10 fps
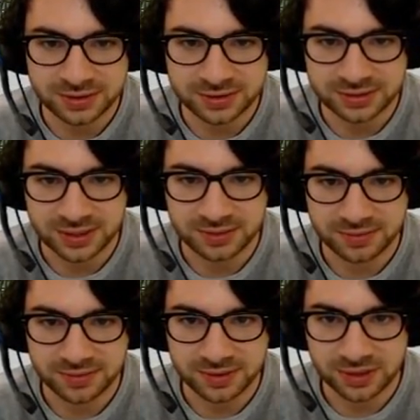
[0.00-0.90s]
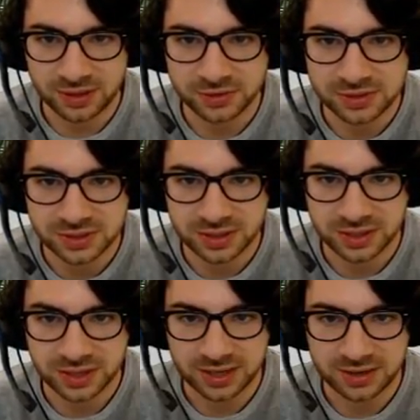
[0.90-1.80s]
It's like close to
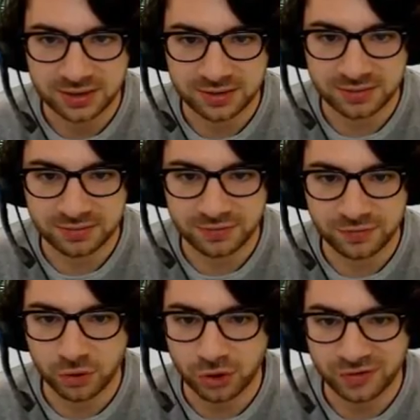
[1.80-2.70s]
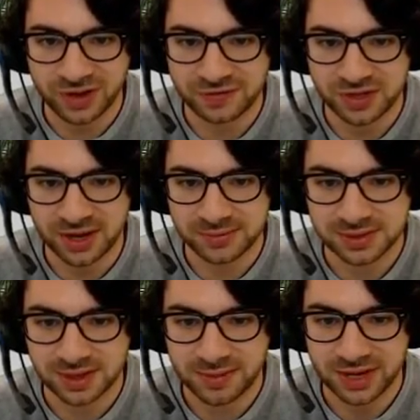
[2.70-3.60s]
like 4 or 5 times
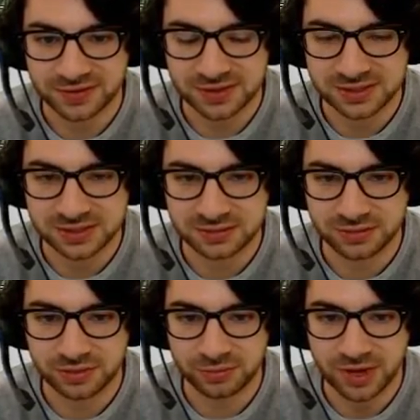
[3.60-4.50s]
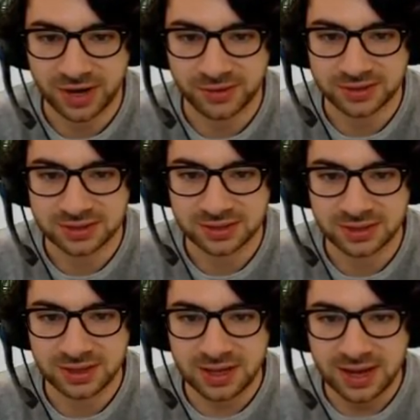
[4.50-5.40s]
the amount of these little bright ones.
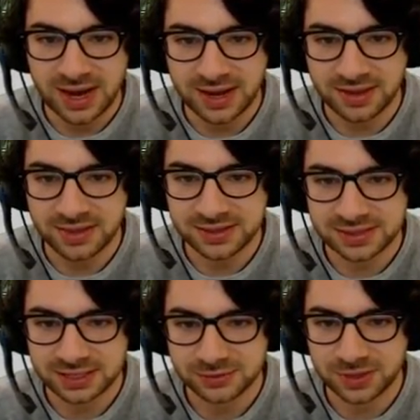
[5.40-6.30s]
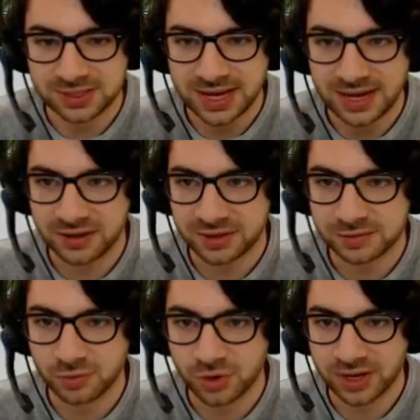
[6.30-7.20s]
And then this next one down,
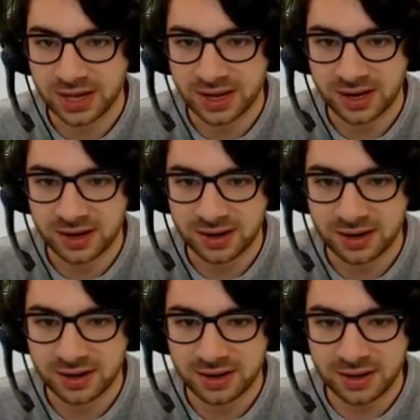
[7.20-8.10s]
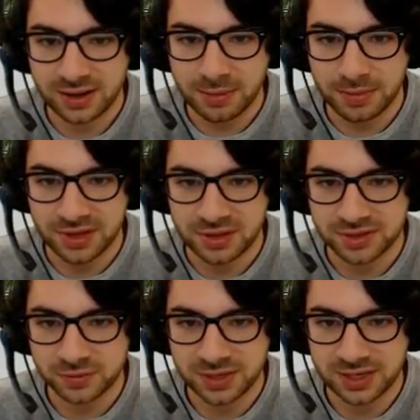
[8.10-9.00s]
it's more again. But then
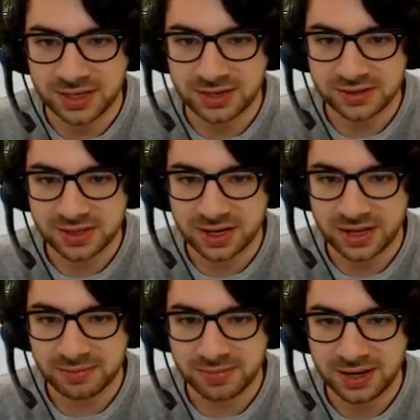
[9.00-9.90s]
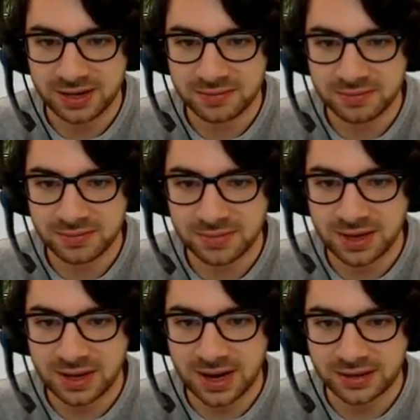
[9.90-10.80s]
this one here is kind of like medium.
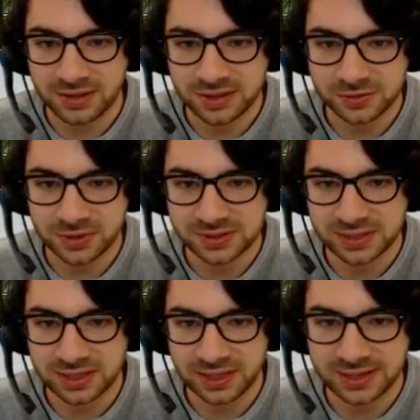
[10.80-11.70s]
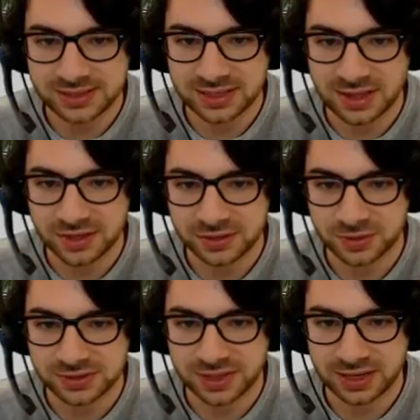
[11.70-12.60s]
And then this one's a little less. And then this
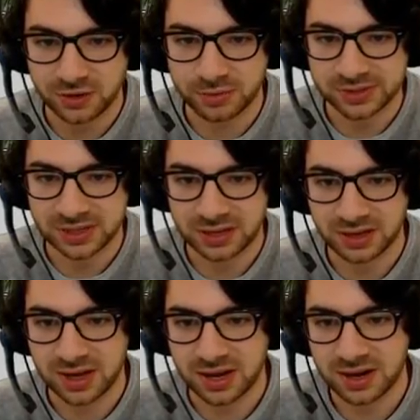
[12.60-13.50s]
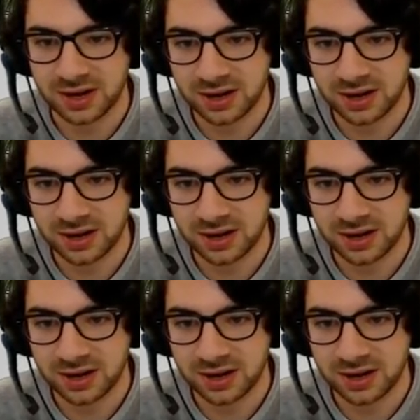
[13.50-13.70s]
one's like almost nothing again.